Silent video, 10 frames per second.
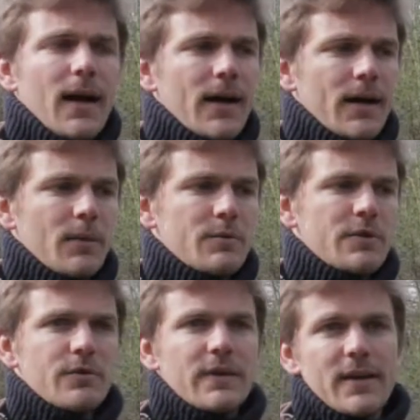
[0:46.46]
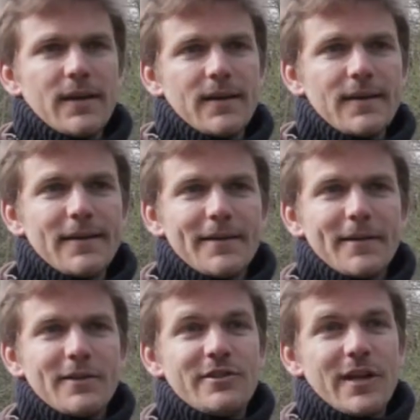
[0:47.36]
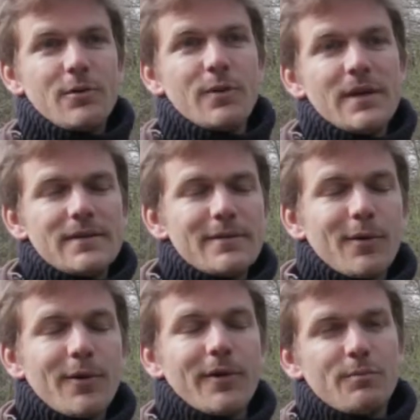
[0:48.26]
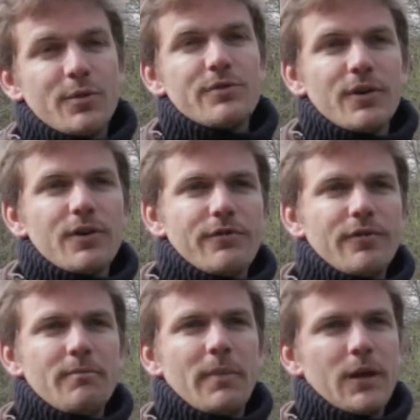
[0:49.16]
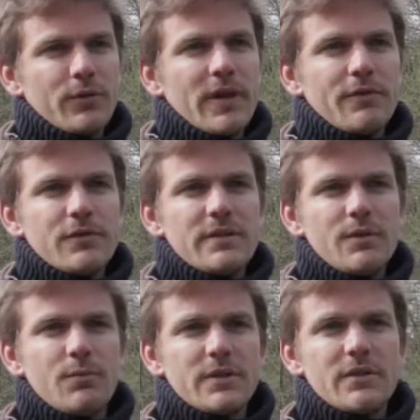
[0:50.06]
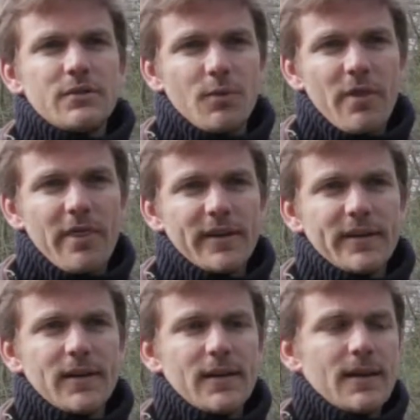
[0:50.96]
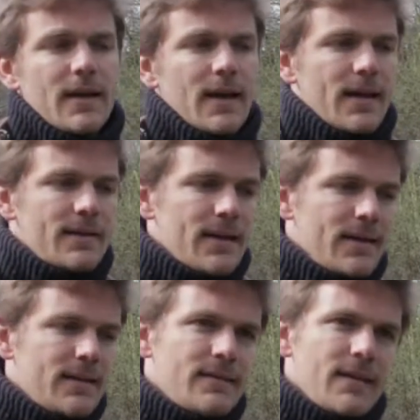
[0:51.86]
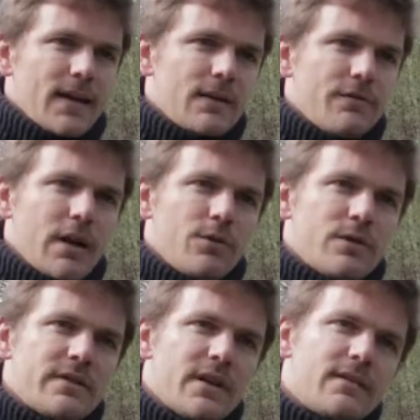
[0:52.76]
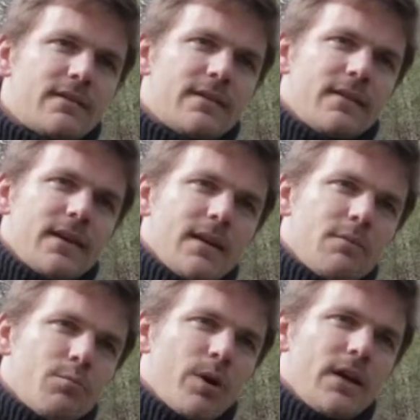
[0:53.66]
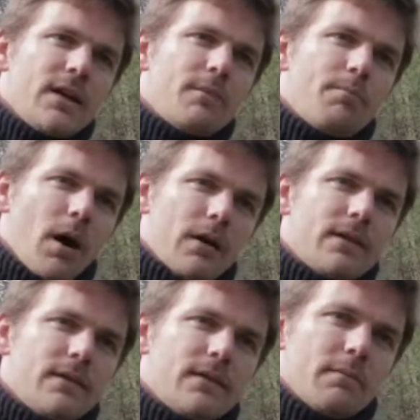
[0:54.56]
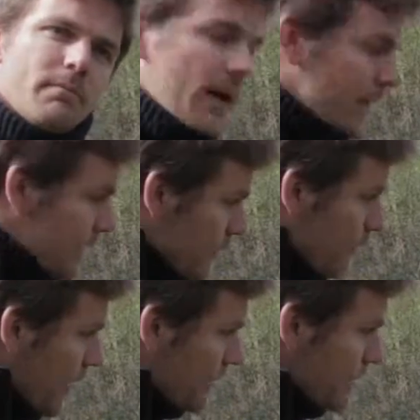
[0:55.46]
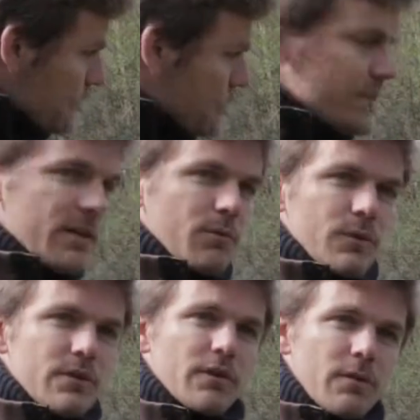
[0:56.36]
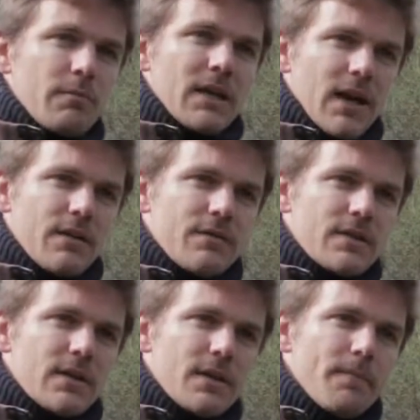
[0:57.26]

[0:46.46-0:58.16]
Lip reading: So they generate or preserve biodiversity, which is one thing. And then the added value is that they bring pollen back in the boxes you see, which are the beehives.